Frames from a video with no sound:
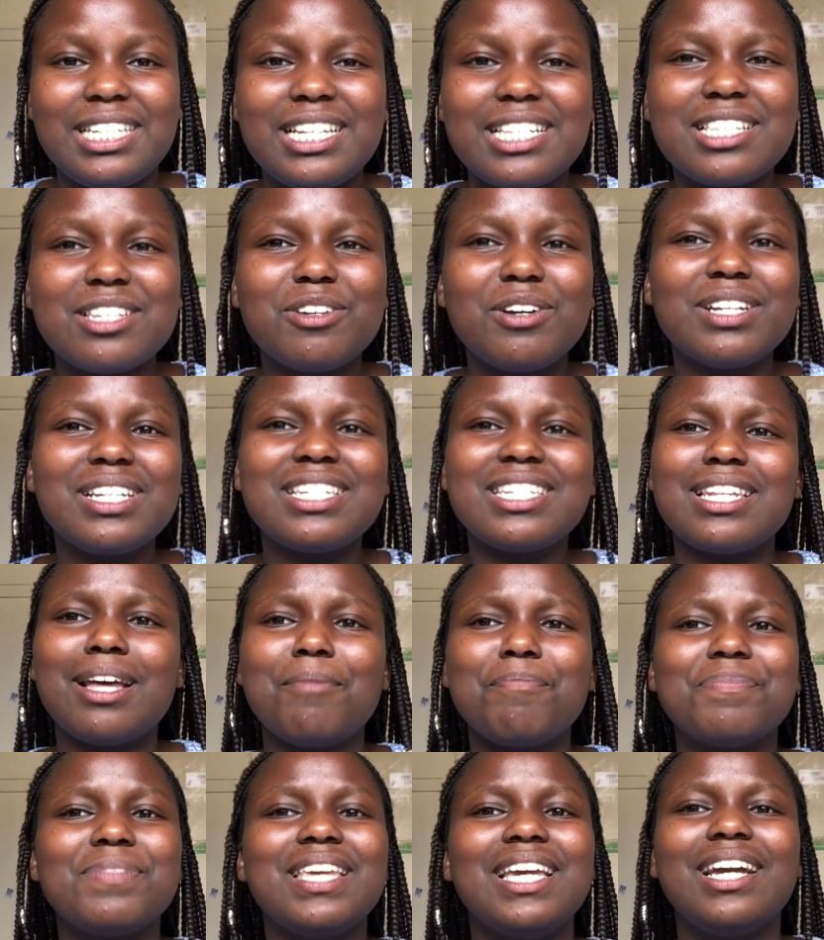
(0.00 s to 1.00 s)
It's not
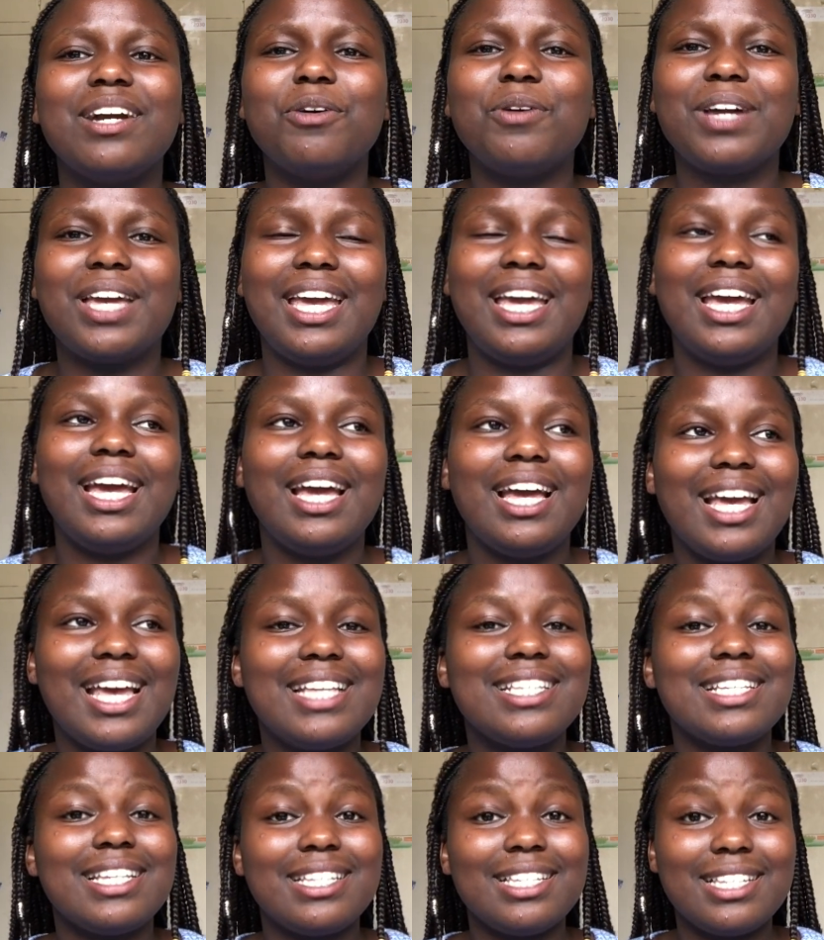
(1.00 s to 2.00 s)
something, okay,
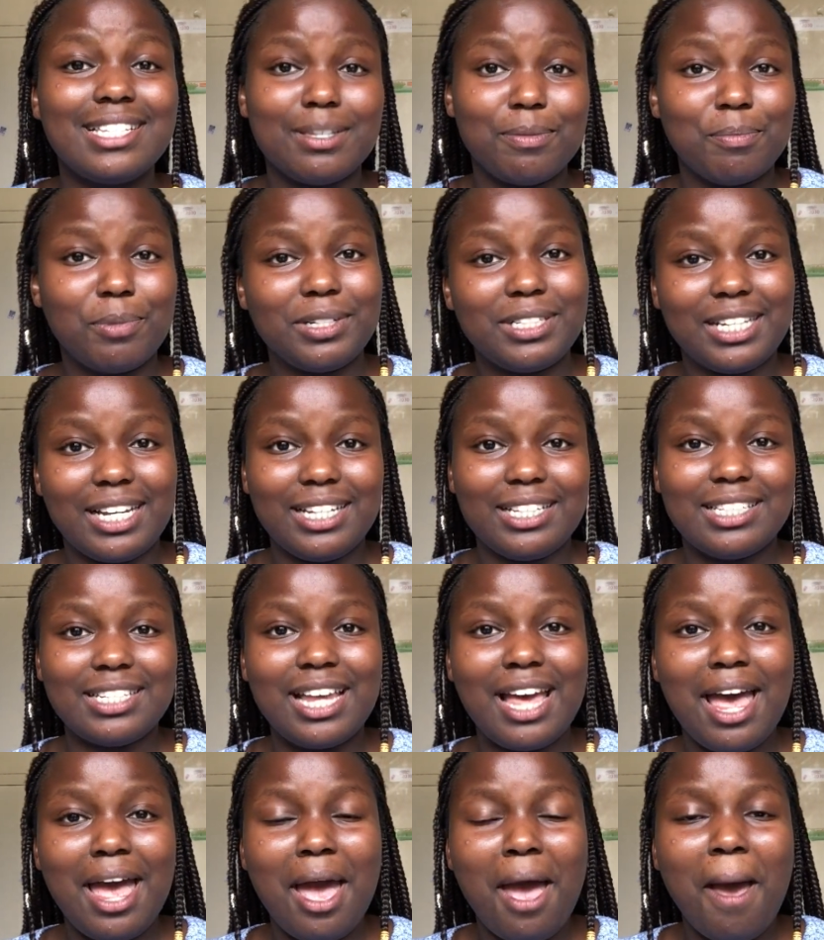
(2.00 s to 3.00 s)
KCSE is important,
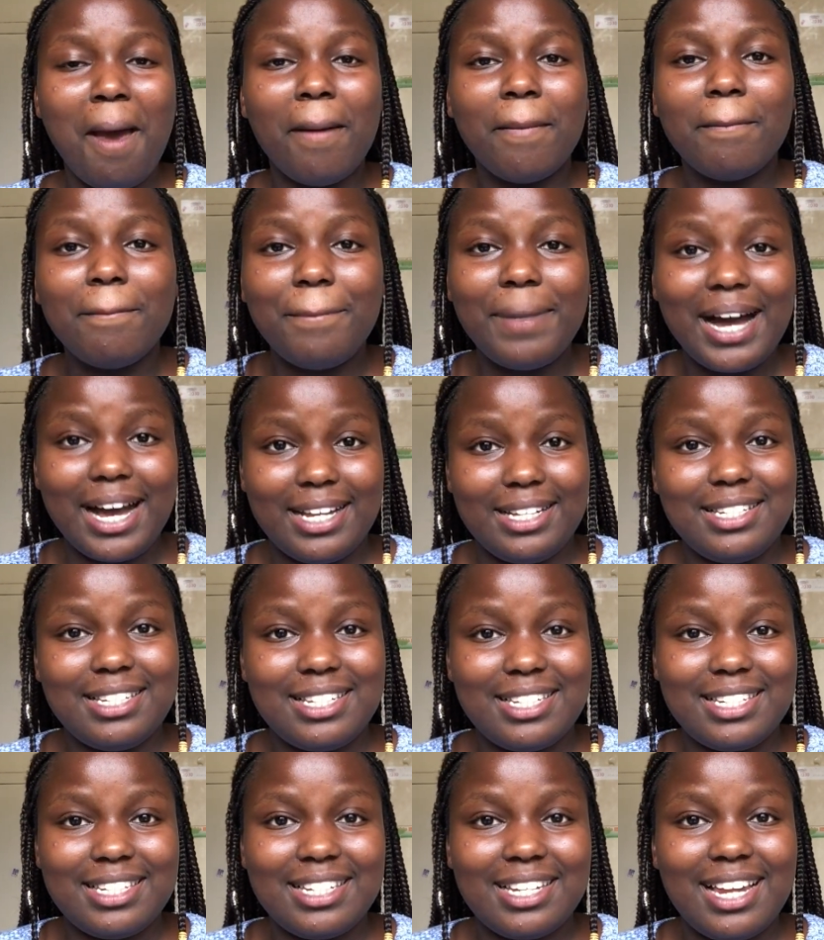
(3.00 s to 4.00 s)

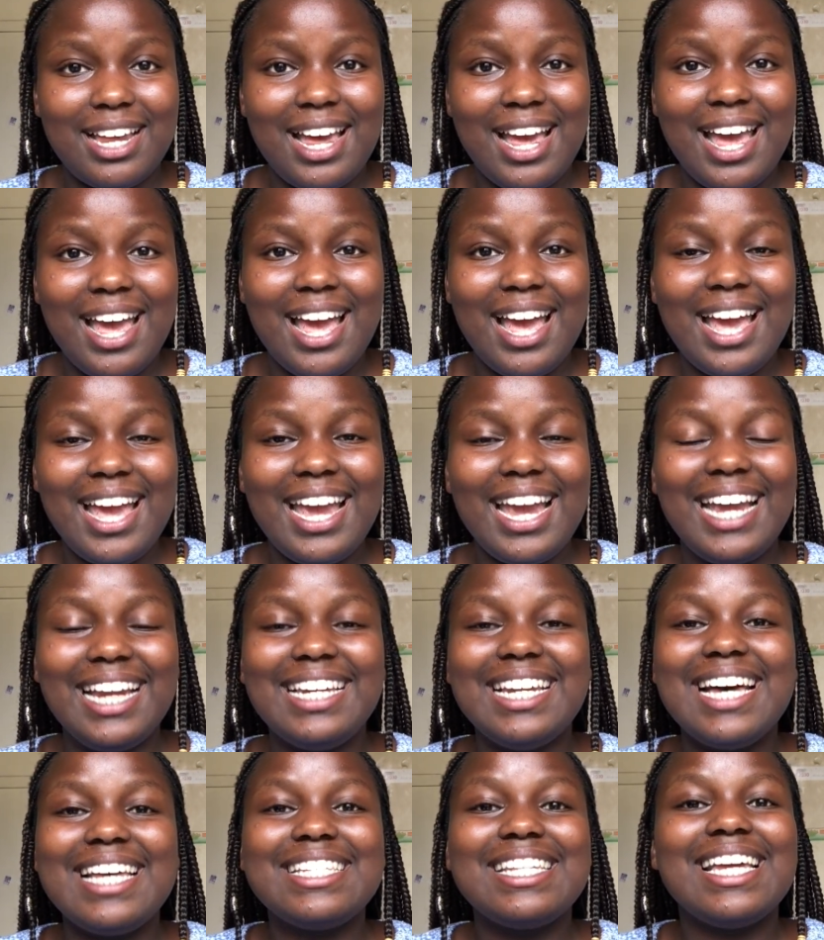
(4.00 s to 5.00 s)
but it
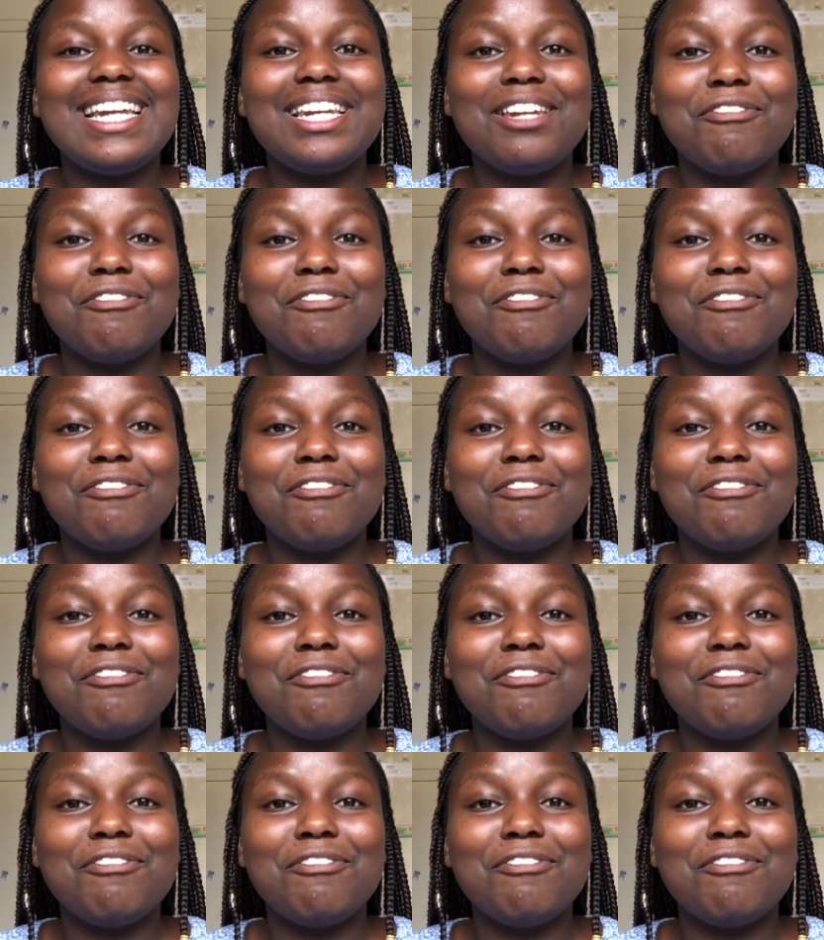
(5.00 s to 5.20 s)
doesn't